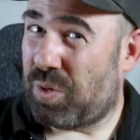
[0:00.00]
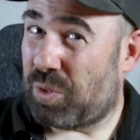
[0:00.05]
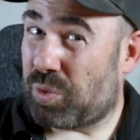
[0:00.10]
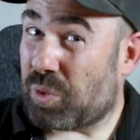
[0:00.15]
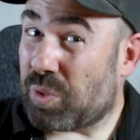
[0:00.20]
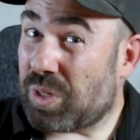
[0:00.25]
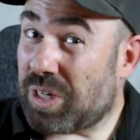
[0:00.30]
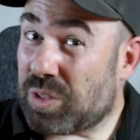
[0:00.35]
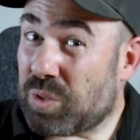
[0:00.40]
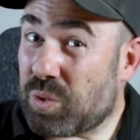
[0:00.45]
Not
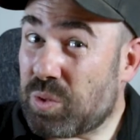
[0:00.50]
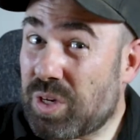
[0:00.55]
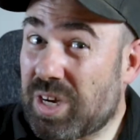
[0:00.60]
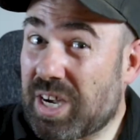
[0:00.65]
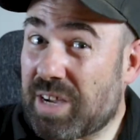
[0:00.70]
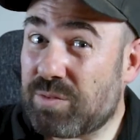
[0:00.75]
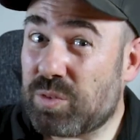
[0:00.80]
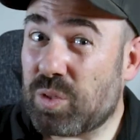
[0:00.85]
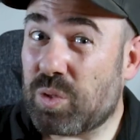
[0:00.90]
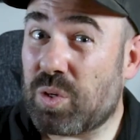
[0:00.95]
only do you
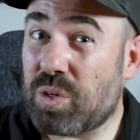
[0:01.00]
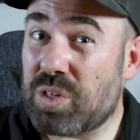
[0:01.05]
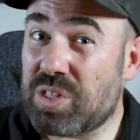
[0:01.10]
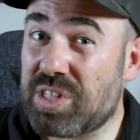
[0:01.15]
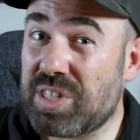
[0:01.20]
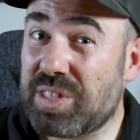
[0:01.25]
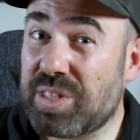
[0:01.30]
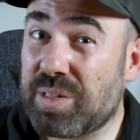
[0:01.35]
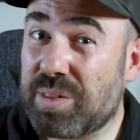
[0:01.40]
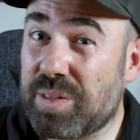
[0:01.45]
have to
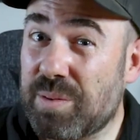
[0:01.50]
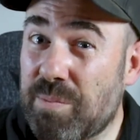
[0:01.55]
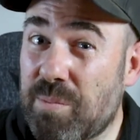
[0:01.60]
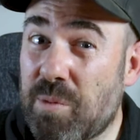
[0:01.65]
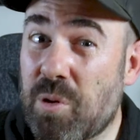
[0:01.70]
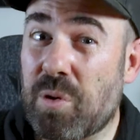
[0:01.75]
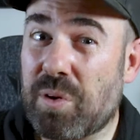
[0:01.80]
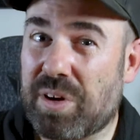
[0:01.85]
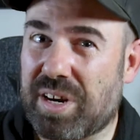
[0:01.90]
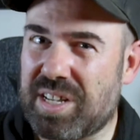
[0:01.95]
consider the
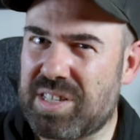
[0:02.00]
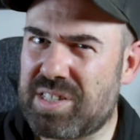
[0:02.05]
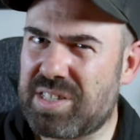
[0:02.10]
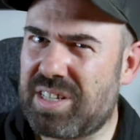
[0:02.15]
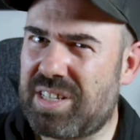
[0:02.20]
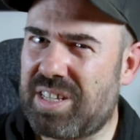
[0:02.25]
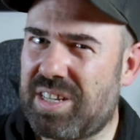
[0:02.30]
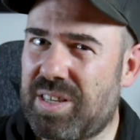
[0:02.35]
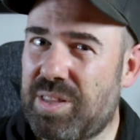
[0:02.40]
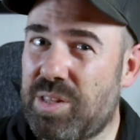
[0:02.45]
mortgage
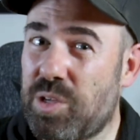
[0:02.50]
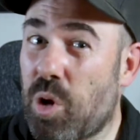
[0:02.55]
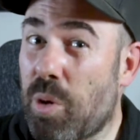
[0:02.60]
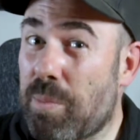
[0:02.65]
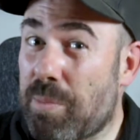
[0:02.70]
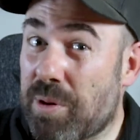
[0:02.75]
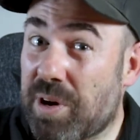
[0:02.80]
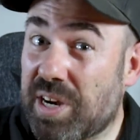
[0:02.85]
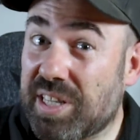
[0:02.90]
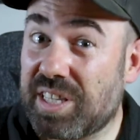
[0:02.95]
and the
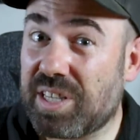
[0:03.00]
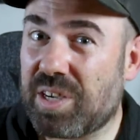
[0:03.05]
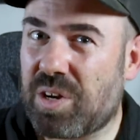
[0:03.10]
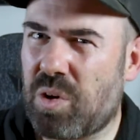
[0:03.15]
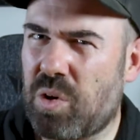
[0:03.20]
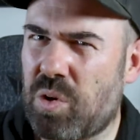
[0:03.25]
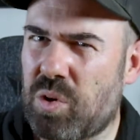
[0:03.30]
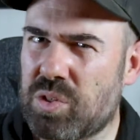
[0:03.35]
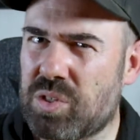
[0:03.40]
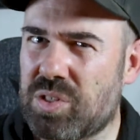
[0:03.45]
operating
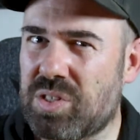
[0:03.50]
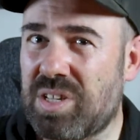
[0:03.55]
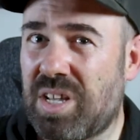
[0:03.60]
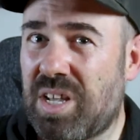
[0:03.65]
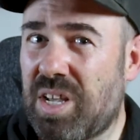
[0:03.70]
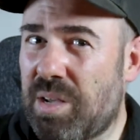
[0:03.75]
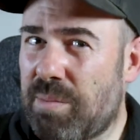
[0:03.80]
costs,